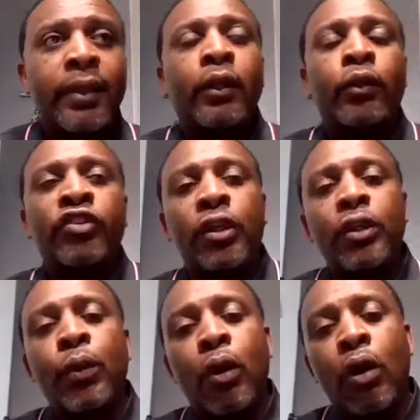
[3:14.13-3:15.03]
and it'll
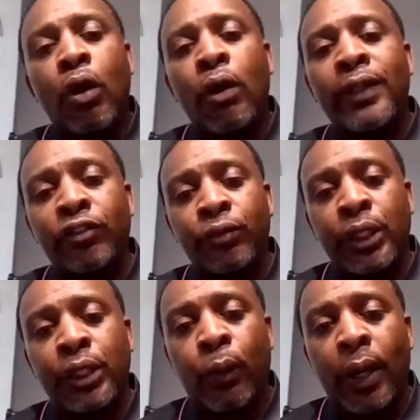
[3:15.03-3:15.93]
tell you all
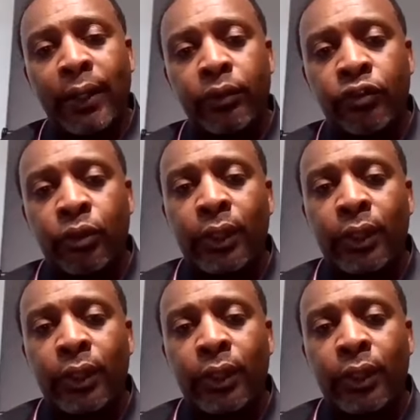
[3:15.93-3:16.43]
that's required.